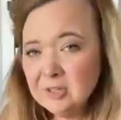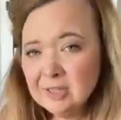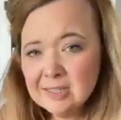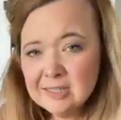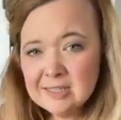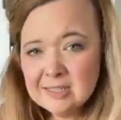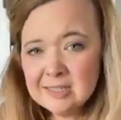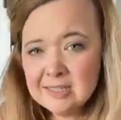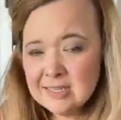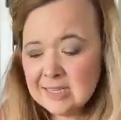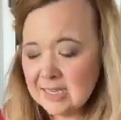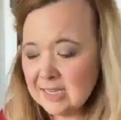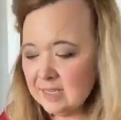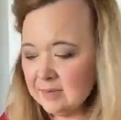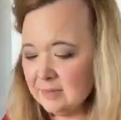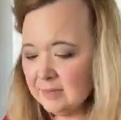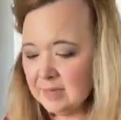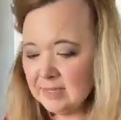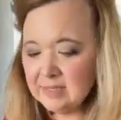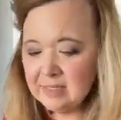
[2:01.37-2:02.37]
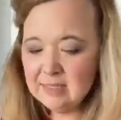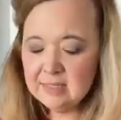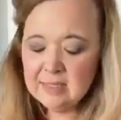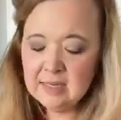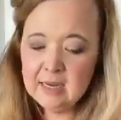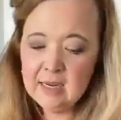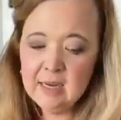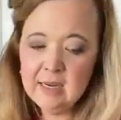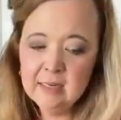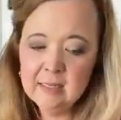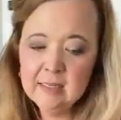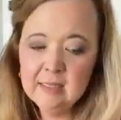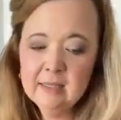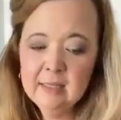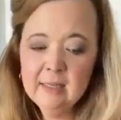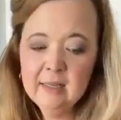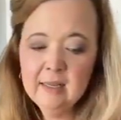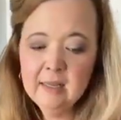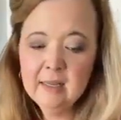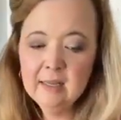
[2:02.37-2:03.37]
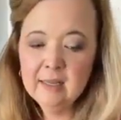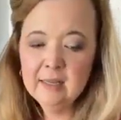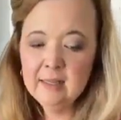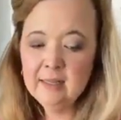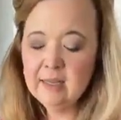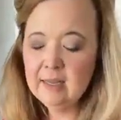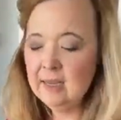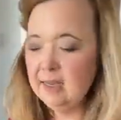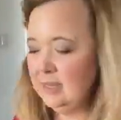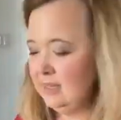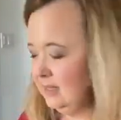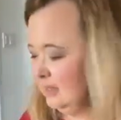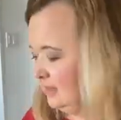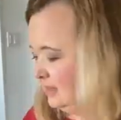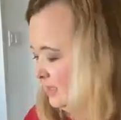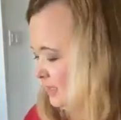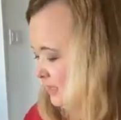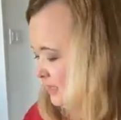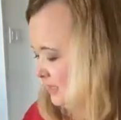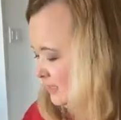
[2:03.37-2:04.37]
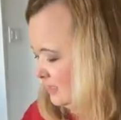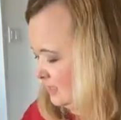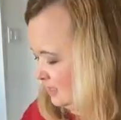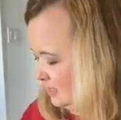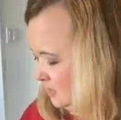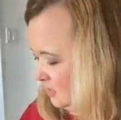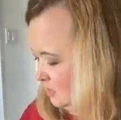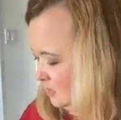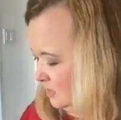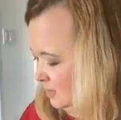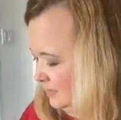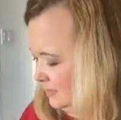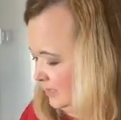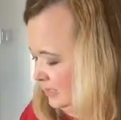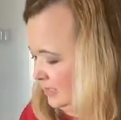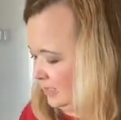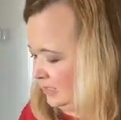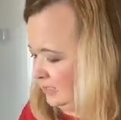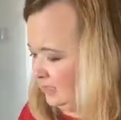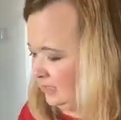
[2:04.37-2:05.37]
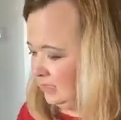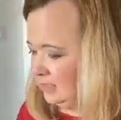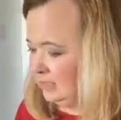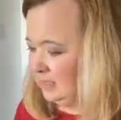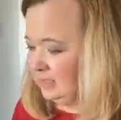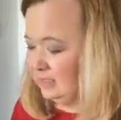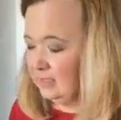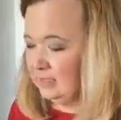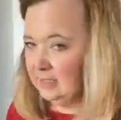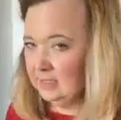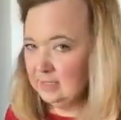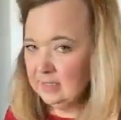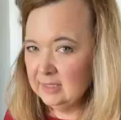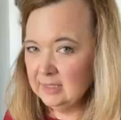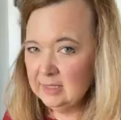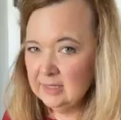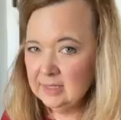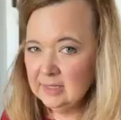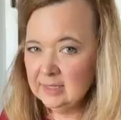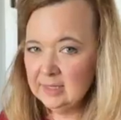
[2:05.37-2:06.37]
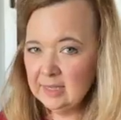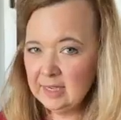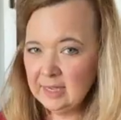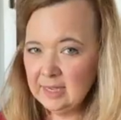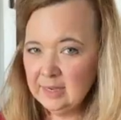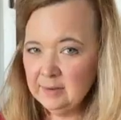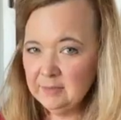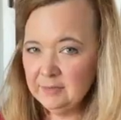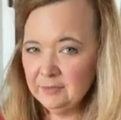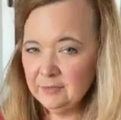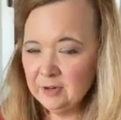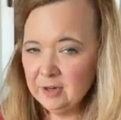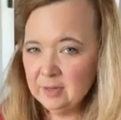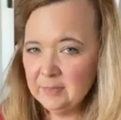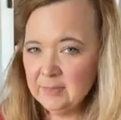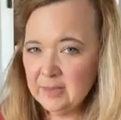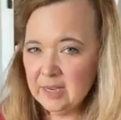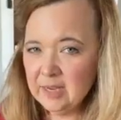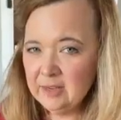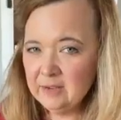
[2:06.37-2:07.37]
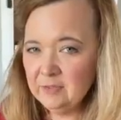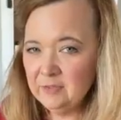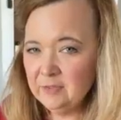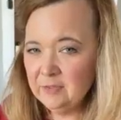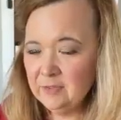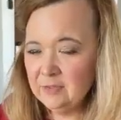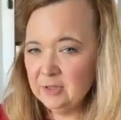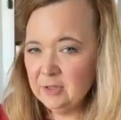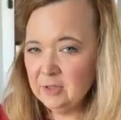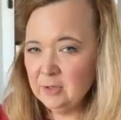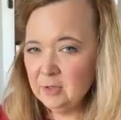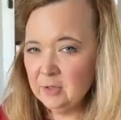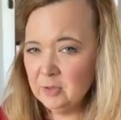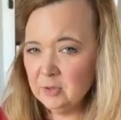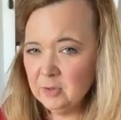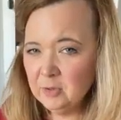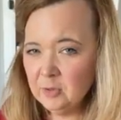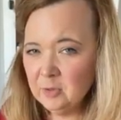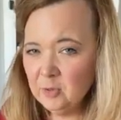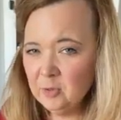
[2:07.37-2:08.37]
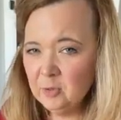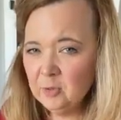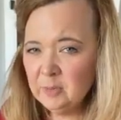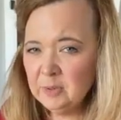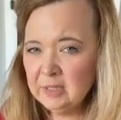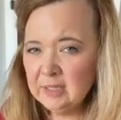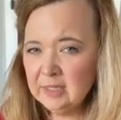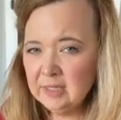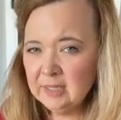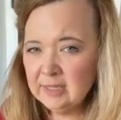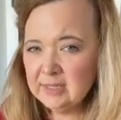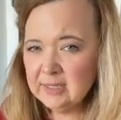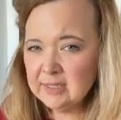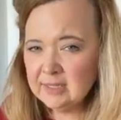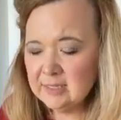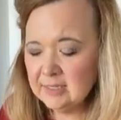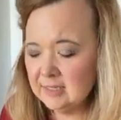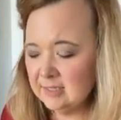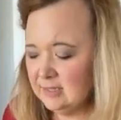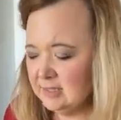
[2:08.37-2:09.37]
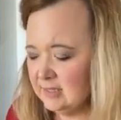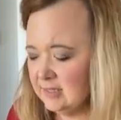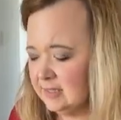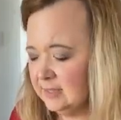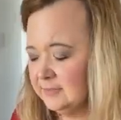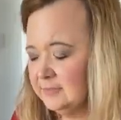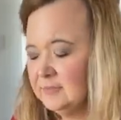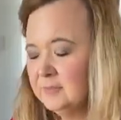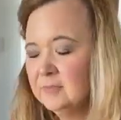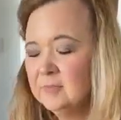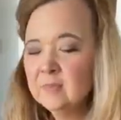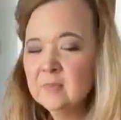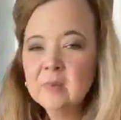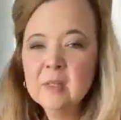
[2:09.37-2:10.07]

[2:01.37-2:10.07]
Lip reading: You're going to see in my stack that this ribbon came from a few places.